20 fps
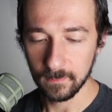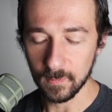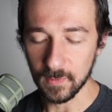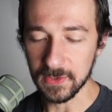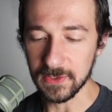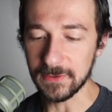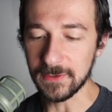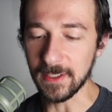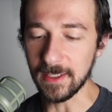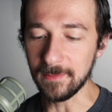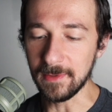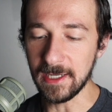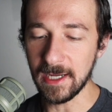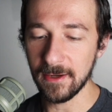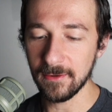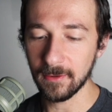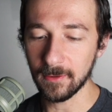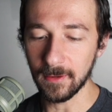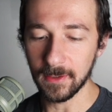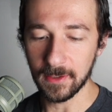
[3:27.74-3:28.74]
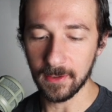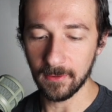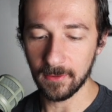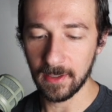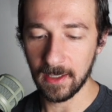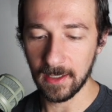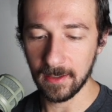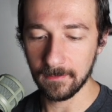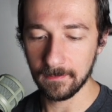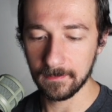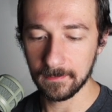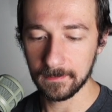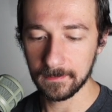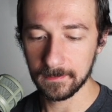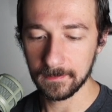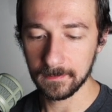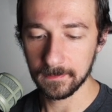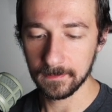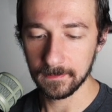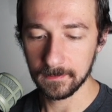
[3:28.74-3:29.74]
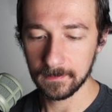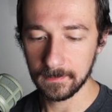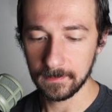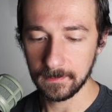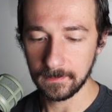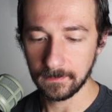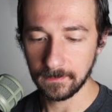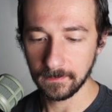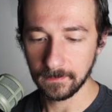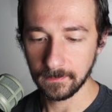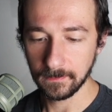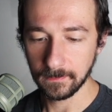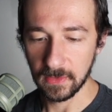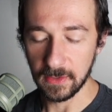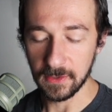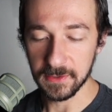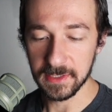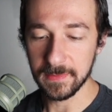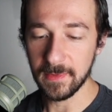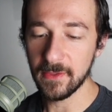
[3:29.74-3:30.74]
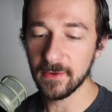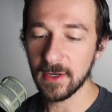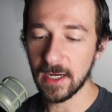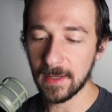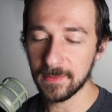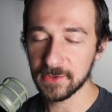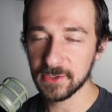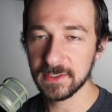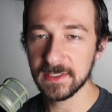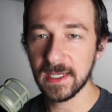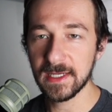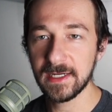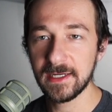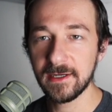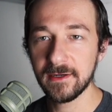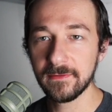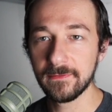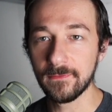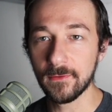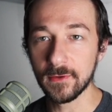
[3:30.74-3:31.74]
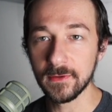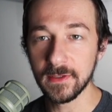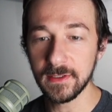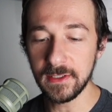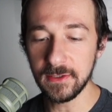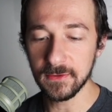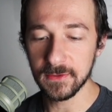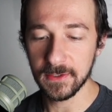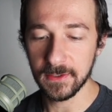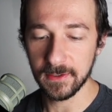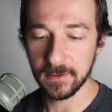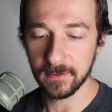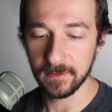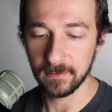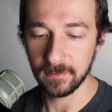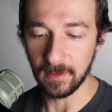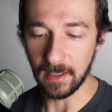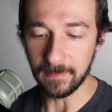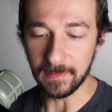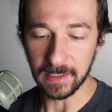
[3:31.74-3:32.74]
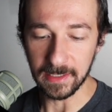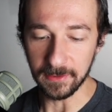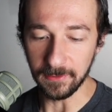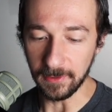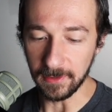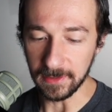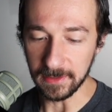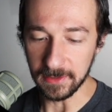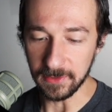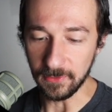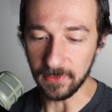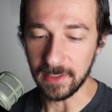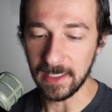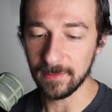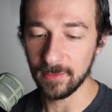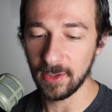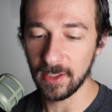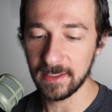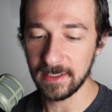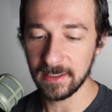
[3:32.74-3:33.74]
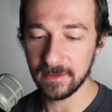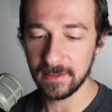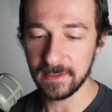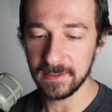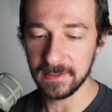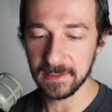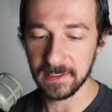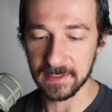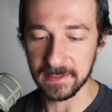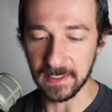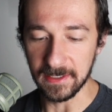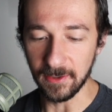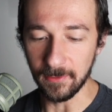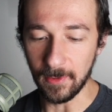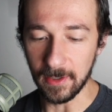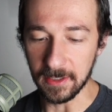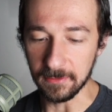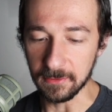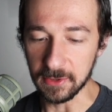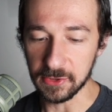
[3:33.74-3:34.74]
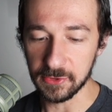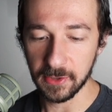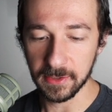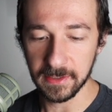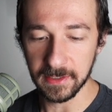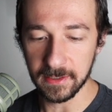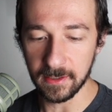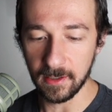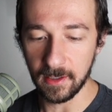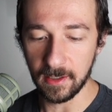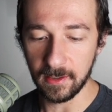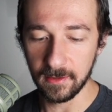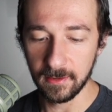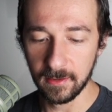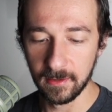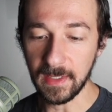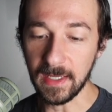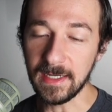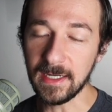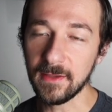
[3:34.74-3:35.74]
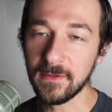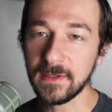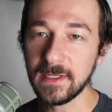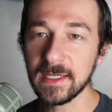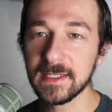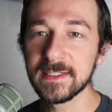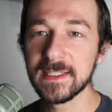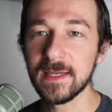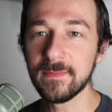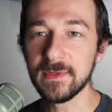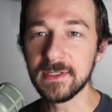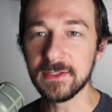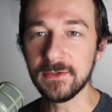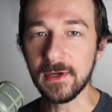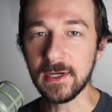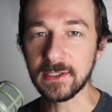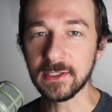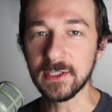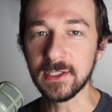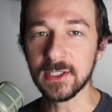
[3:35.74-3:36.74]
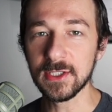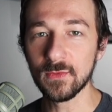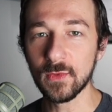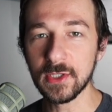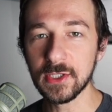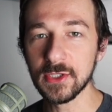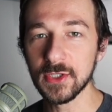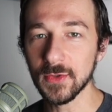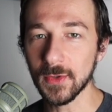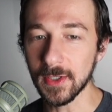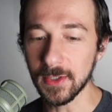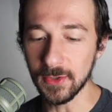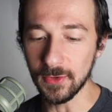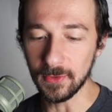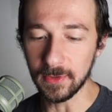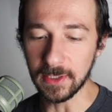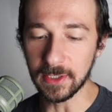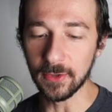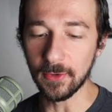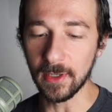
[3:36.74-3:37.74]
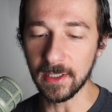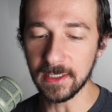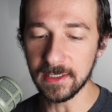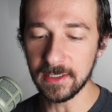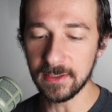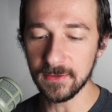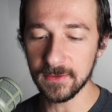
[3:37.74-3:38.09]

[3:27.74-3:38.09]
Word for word: Once you type it out, click OK. There's some other options on here for the user. I'm not going to enable any of these because I don't want to restrict it at all. And now the next step is to actually switch to our newly created